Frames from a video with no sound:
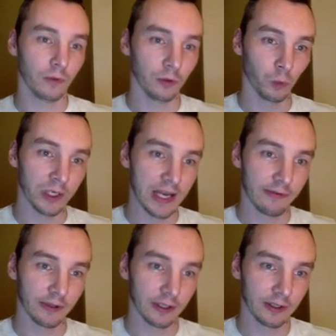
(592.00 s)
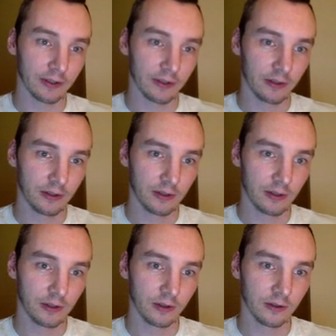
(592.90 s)
We never
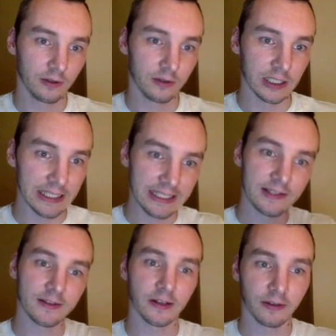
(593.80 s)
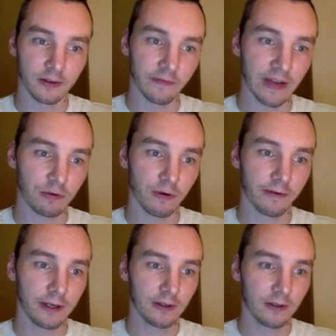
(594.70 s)
delete the inventory
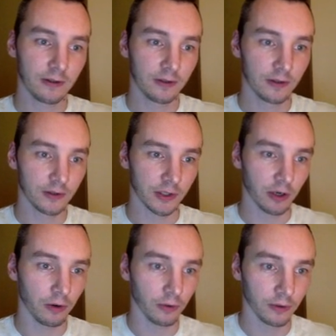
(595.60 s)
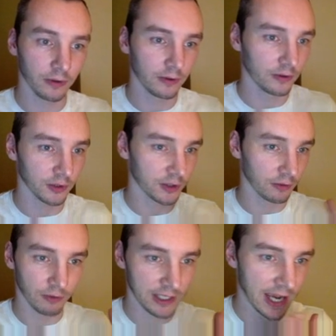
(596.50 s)
file. So just to
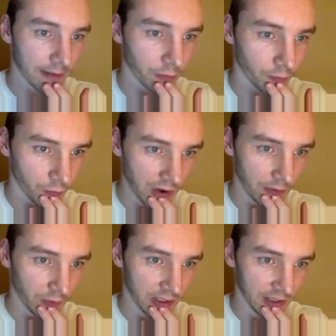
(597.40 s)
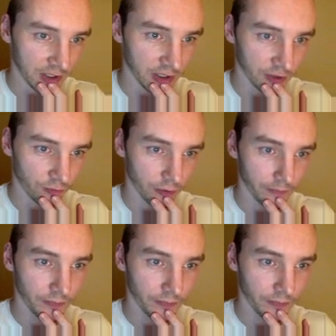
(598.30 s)
recap, when we initialize room,